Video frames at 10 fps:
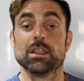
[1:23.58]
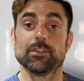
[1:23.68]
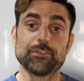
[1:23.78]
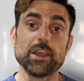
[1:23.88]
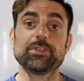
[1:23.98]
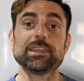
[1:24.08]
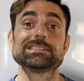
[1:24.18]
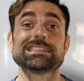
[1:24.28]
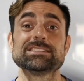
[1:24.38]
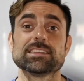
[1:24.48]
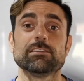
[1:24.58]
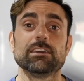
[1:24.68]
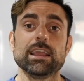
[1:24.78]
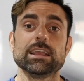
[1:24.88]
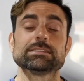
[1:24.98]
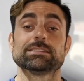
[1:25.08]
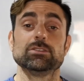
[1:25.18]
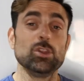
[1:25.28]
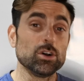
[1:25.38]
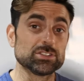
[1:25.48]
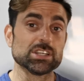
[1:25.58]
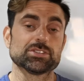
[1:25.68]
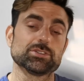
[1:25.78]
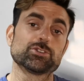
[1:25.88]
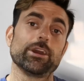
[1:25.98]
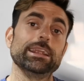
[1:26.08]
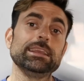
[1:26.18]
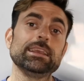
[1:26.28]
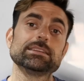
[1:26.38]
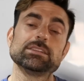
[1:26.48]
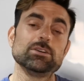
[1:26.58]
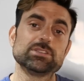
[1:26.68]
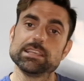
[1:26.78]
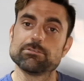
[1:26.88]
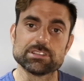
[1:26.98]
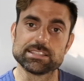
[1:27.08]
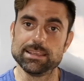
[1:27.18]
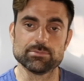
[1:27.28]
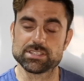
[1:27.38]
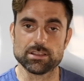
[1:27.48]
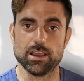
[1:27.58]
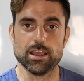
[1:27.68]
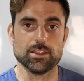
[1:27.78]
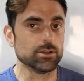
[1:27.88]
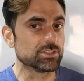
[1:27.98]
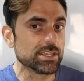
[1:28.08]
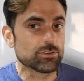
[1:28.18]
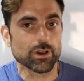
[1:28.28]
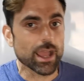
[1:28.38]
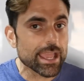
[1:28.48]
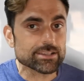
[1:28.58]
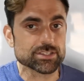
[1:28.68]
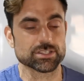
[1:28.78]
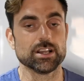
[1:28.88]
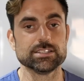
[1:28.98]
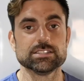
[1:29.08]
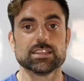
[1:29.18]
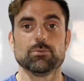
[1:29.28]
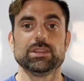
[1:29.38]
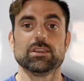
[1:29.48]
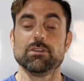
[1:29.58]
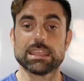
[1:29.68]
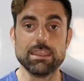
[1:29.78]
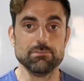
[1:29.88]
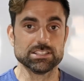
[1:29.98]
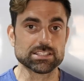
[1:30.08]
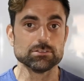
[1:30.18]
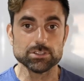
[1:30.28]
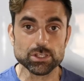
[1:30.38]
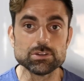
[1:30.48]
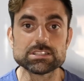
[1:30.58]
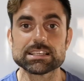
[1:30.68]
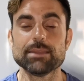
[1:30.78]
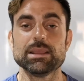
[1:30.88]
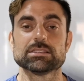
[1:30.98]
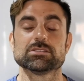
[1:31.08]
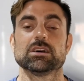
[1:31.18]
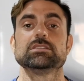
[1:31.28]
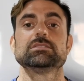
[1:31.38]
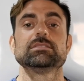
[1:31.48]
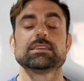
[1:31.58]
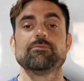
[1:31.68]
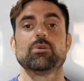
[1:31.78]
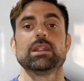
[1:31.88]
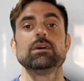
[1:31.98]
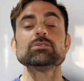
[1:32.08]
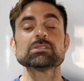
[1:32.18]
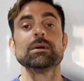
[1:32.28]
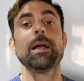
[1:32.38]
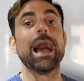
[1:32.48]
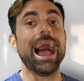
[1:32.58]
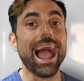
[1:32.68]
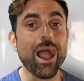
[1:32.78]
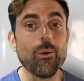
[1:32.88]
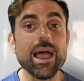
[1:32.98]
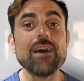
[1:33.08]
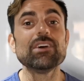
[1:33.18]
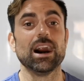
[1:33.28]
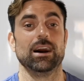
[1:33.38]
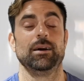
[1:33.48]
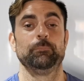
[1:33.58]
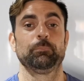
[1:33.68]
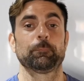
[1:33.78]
The third thing to consider is not just the training. There's no secret tips, uh, no secret exercises that we do. Okay, we still do the same exercises as everyone else. However,